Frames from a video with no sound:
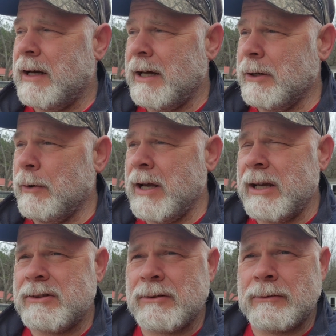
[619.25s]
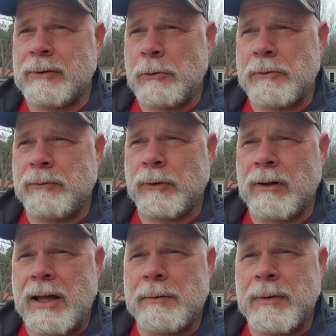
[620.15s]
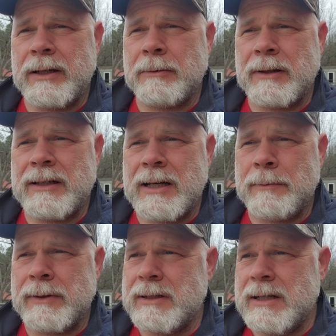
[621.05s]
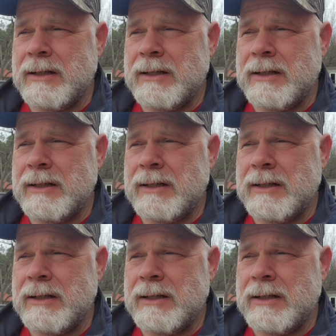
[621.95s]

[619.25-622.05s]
I know eggs are going for a lot of money right now, but